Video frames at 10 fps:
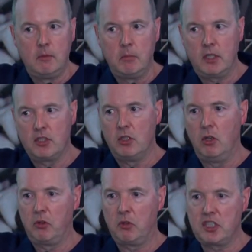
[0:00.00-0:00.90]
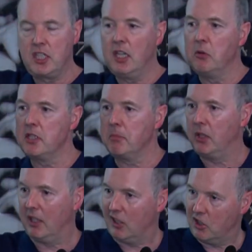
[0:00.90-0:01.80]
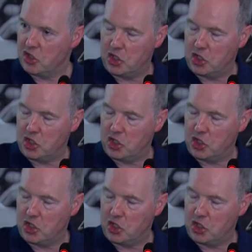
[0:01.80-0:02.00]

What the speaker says: because Novorossiya was a particular